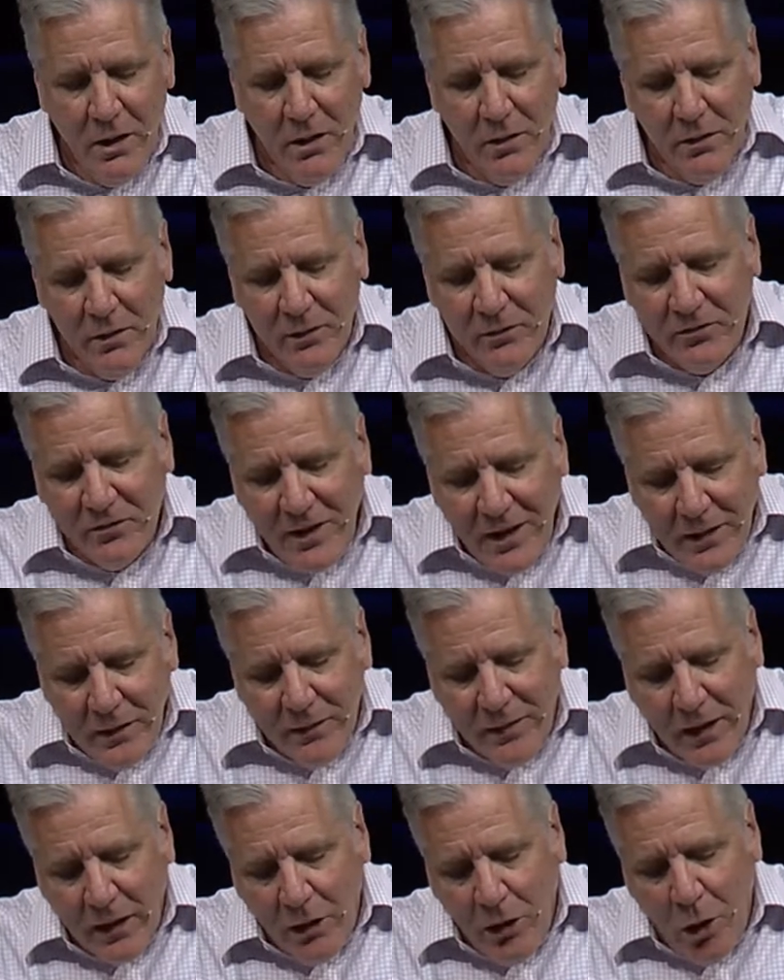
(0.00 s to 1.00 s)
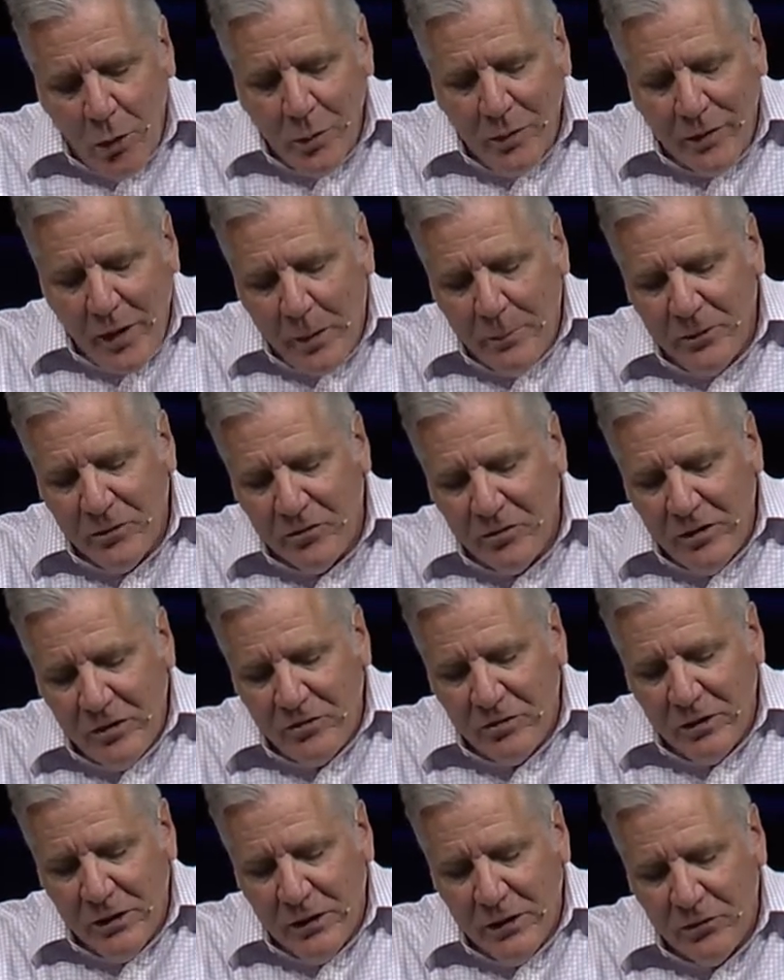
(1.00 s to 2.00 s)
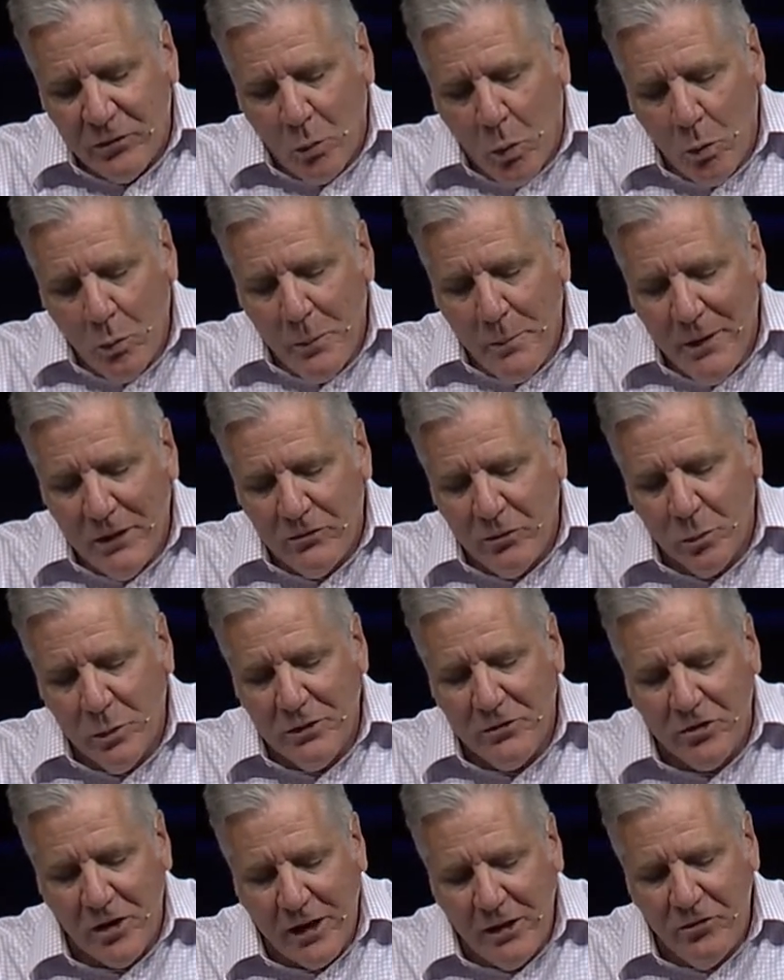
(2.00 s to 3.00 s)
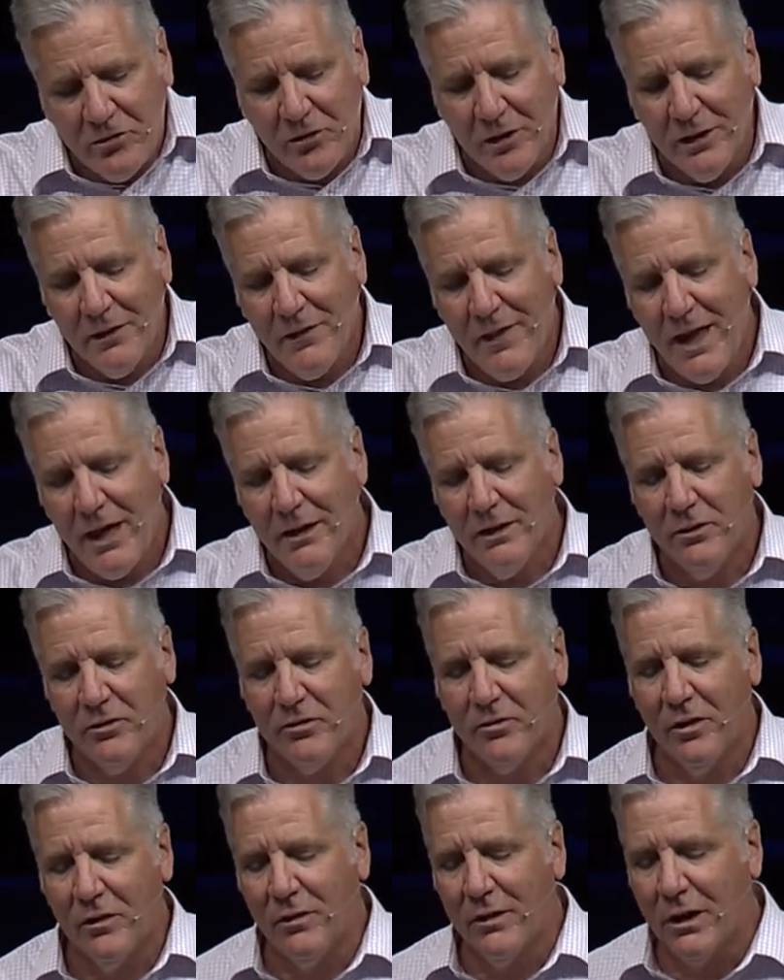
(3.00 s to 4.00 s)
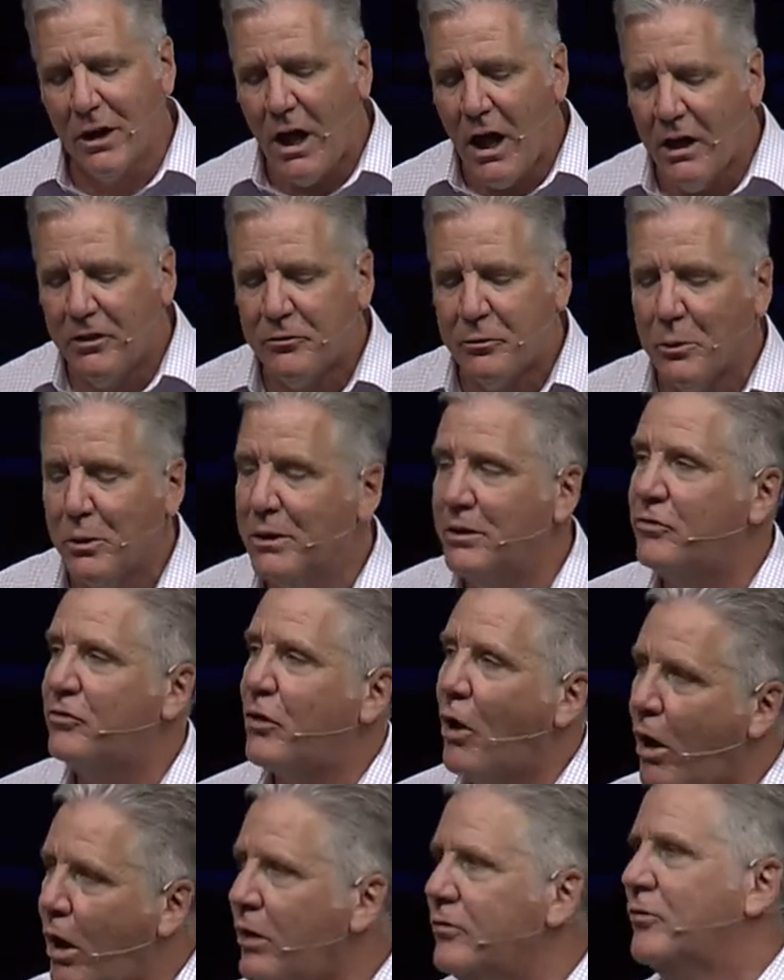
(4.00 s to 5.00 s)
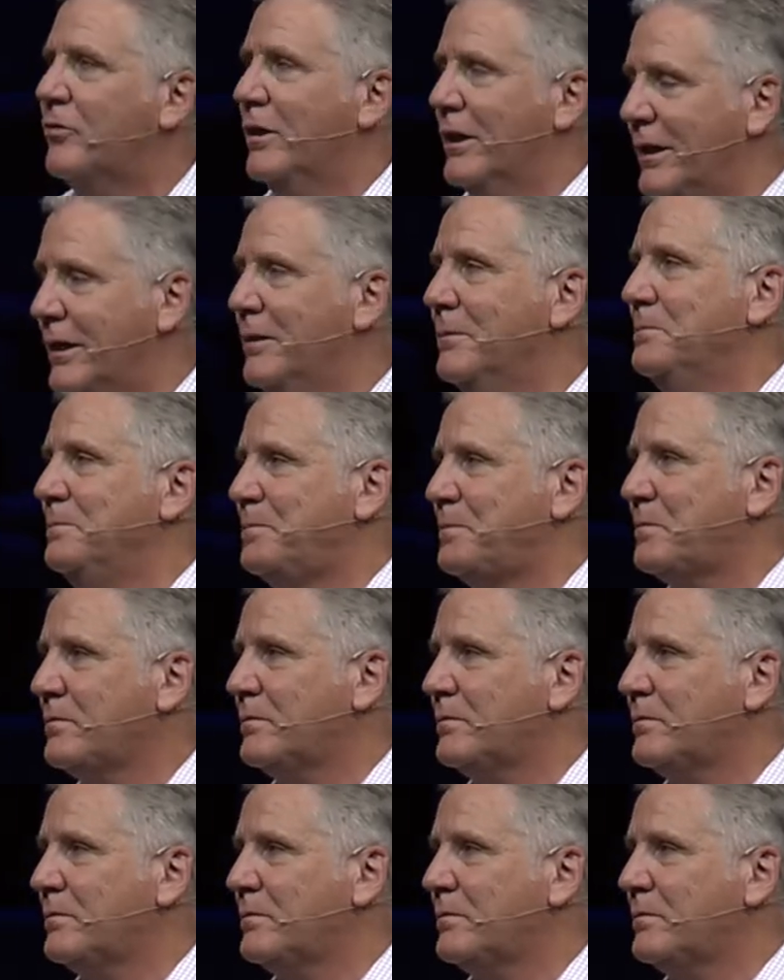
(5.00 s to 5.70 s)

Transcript: The second thing along with opposition is what we mentioned with Jason, and that is that the gospel is costly.